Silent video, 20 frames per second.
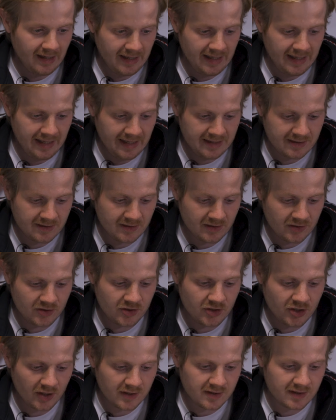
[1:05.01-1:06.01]
It is
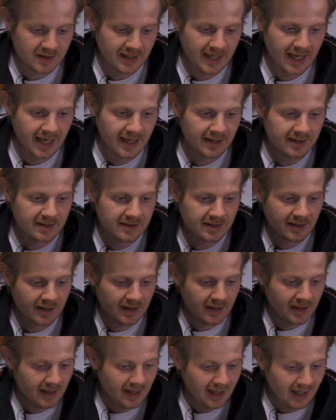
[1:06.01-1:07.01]
just the case
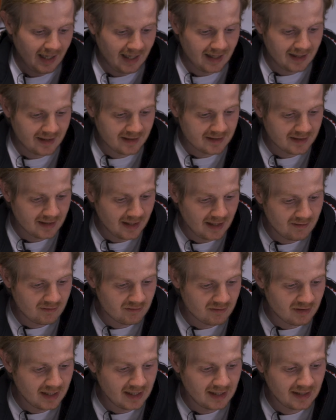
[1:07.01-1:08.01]
and a
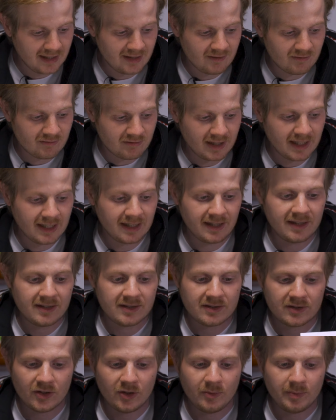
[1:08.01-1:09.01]
really
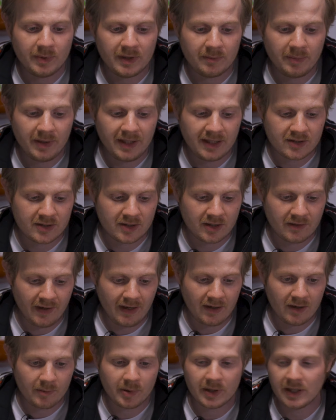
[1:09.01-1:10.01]
stupid picture of
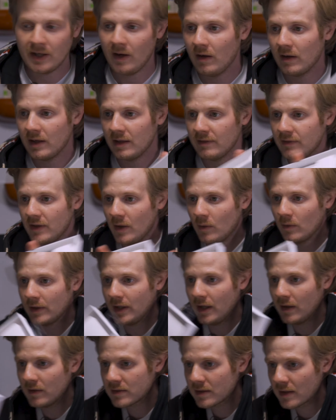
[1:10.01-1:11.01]
how to put it on if no one
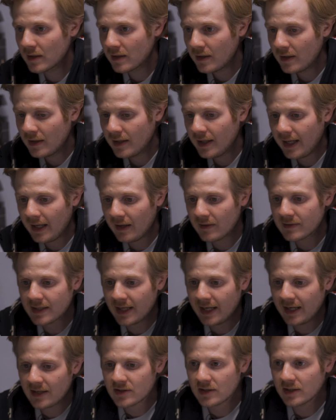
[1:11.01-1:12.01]
knows how to
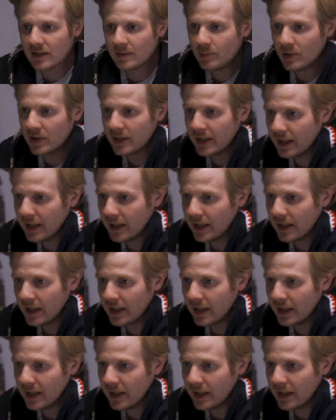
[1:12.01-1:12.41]
actually put